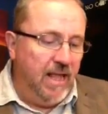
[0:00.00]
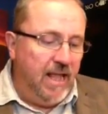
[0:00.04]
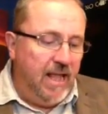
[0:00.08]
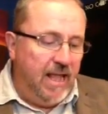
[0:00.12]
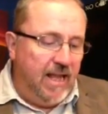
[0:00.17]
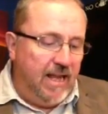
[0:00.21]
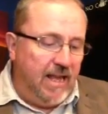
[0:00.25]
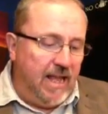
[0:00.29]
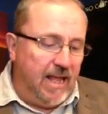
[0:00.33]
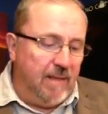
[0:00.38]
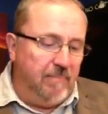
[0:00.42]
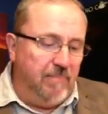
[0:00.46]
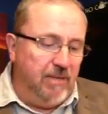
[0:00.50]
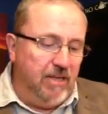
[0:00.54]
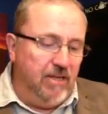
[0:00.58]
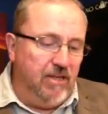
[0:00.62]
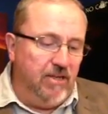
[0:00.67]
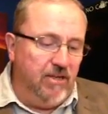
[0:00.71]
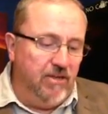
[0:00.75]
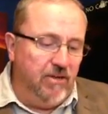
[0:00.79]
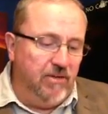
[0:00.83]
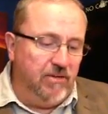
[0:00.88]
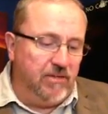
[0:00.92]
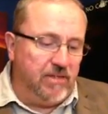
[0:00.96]
it had been
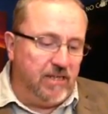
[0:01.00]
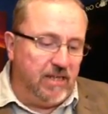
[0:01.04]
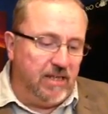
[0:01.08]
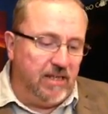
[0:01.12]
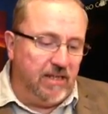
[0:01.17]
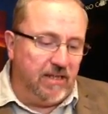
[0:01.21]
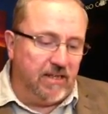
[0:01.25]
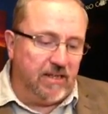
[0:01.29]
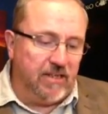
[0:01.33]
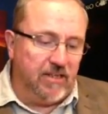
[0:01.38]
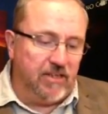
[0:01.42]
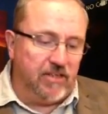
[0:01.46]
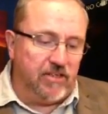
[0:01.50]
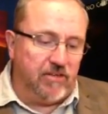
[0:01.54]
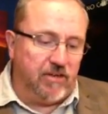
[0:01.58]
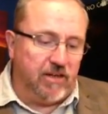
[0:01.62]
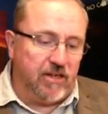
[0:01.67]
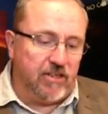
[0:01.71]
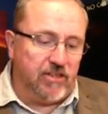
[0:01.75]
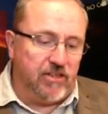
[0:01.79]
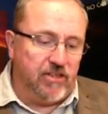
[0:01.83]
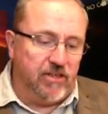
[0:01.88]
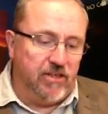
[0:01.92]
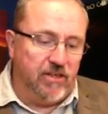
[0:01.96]
used in the
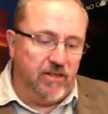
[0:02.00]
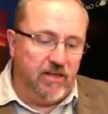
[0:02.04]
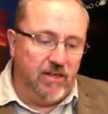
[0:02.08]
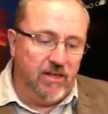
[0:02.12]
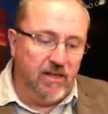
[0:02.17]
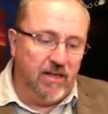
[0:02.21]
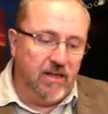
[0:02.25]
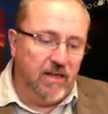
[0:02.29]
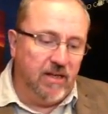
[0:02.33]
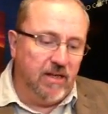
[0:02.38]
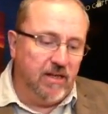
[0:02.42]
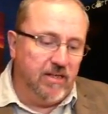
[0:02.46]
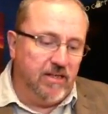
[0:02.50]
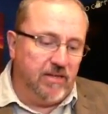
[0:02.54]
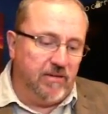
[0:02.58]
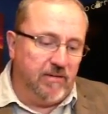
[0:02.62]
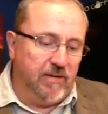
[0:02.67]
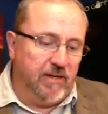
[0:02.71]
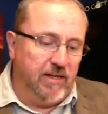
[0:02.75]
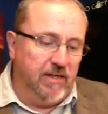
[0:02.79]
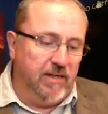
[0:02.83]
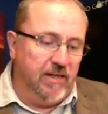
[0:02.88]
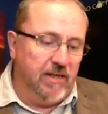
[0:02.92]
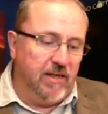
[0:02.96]
construction
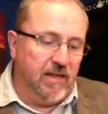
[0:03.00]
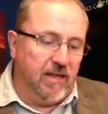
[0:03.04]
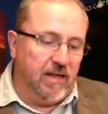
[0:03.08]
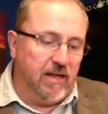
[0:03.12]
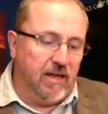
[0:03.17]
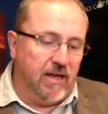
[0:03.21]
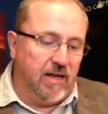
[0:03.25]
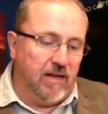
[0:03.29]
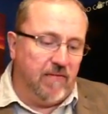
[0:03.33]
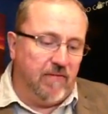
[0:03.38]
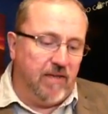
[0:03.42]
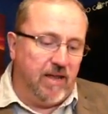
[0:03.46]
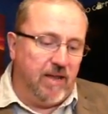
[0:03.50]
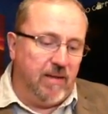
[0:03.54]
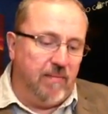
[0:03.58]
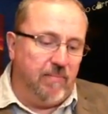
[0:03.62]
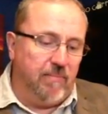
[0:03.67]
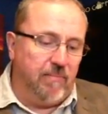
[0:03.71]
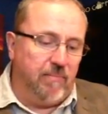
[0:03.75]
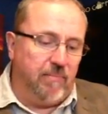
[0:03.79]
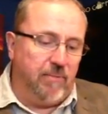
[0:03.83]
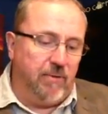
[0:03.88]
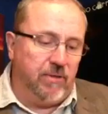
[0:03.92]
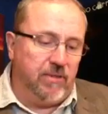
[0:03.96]
during
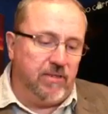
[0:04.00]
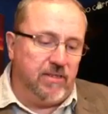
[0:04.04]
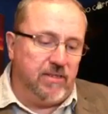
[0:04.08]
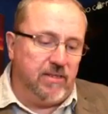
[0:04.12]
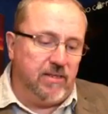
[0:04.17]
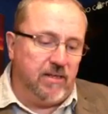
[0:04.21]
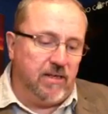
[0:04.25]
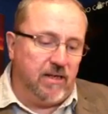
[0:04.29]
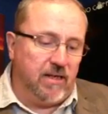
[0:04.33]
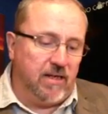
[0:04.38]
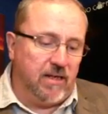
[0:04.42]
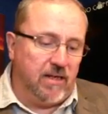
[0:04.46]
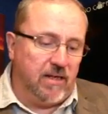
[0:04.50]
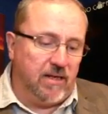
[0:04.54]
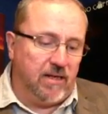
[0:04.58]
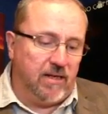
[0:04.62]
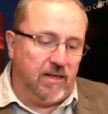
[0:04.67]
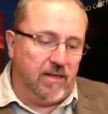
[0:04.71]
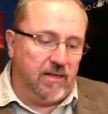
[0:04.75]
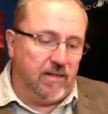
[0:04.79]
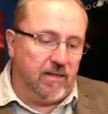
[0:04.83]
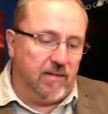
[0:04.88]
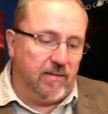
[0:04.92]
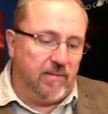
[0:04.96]

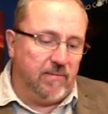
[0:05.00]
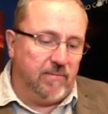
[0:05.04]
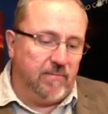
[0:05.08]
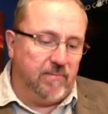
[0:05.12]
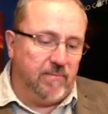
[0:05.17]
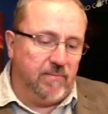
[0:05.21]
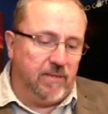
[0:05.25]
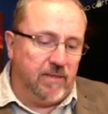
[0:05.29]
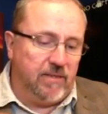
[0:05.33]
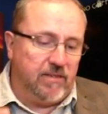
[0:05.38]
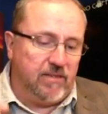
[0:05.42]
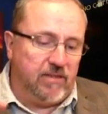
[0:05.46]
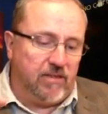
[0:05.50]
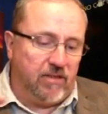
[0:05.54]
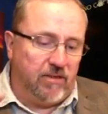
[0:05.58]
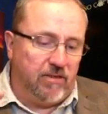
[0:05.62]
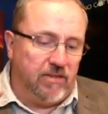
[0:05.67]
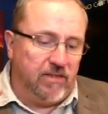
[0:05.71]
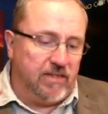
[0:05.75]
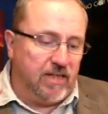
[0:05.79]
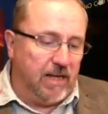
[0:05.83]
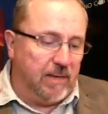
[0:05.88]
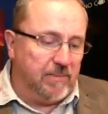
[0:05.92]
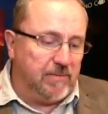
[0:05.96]

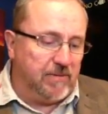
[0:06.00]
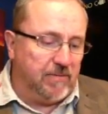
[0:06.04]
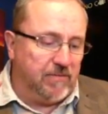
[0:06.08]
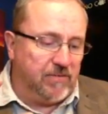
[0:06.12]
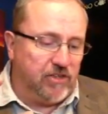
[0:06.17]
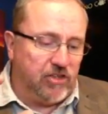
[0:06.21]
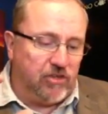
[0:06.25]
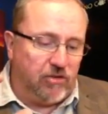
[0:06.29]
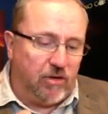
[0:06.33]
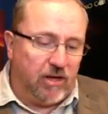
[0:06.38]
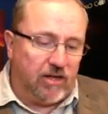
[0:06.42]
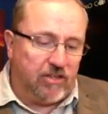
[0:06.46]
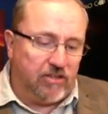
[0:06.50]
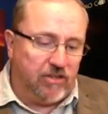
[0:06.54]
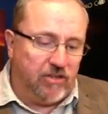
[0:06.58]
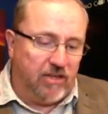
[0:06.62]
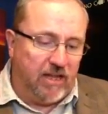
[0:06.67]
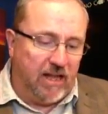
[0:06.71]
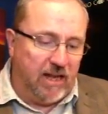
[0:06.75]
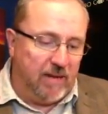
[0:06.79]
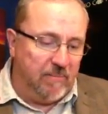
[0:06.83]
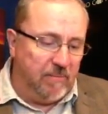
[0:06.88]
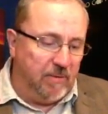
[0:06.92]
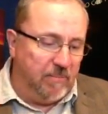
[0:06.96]
certain types of structure
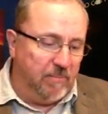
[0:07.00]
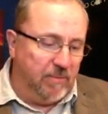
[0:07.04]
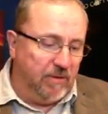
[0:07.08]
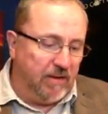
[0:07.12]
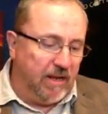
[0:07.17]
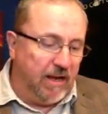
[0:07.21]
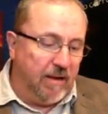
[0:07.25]
that had been built.